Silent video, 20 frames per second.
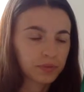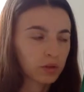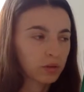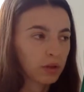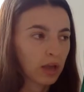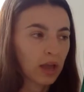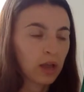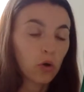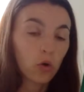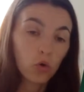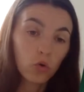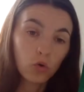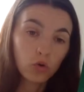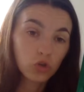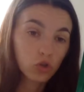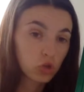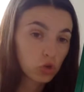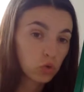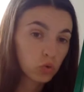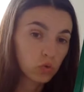Okay, or
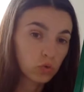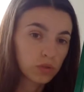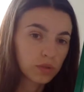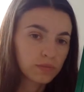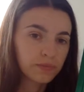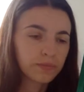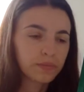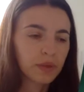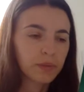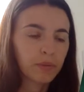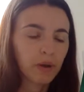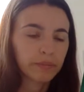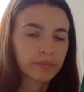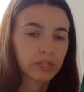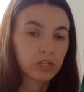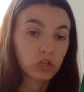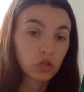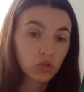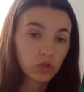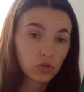twos. You might
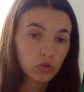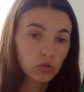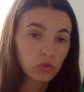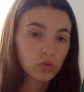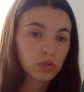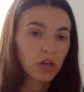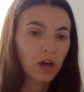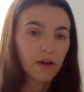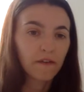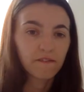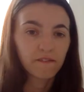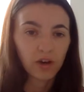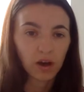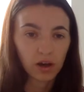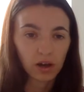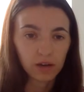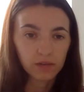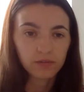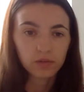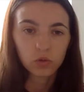use twos,
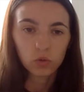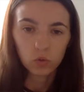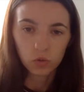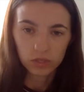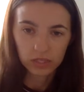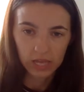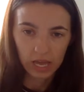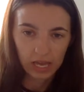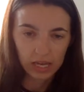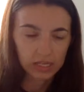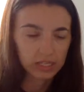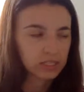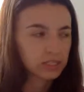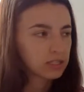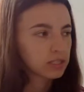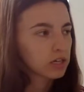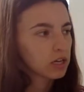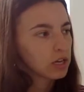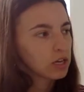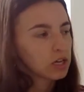fives or
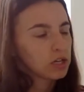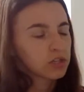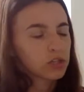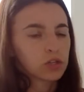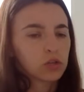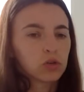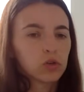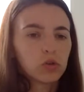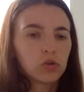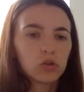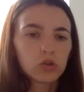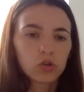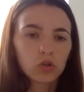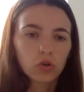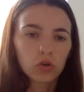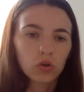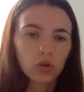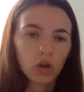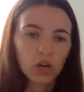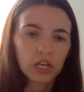tens. So use
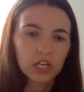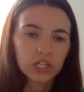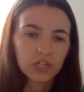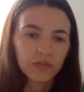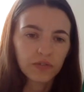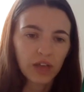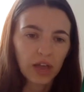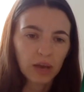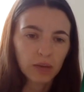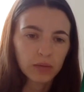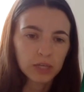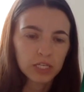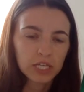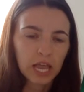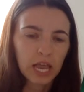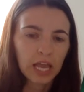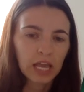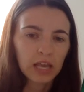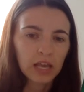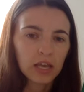your knowledge of
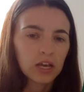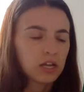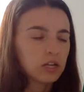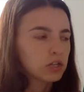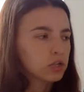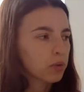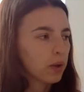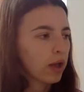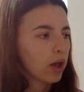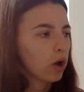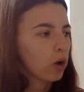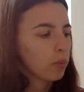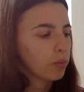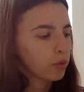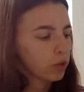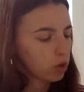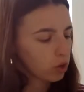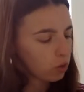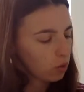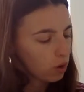counting to help
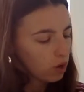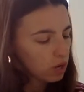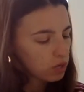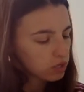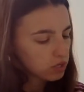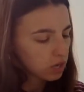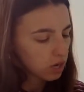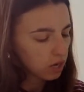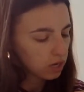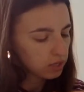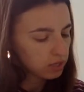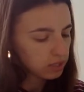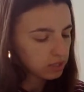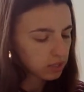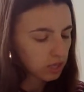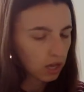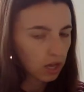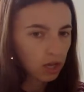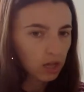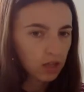you to
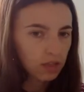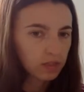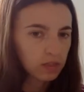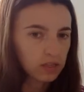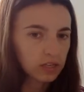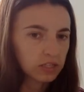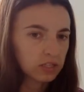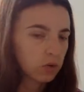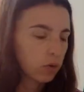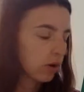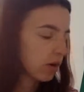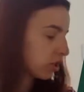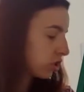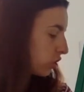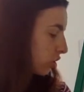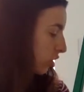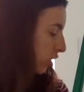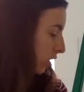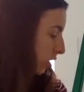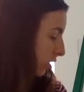answer these
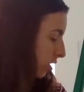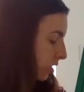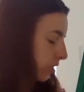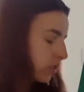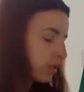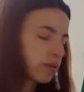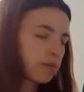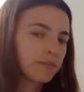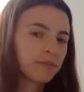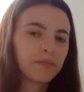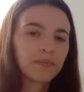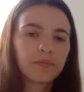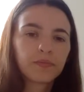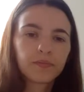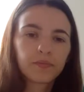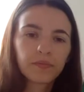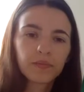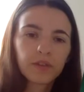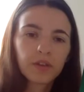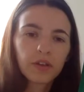questions.
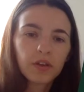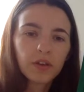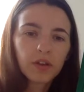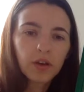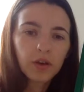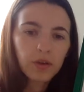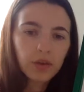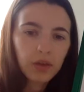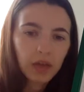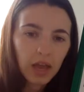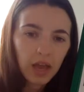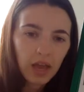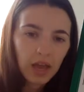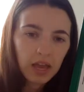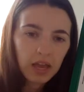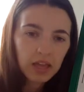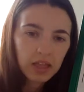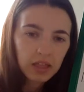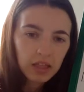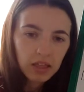
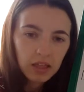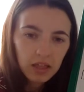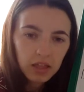Okay.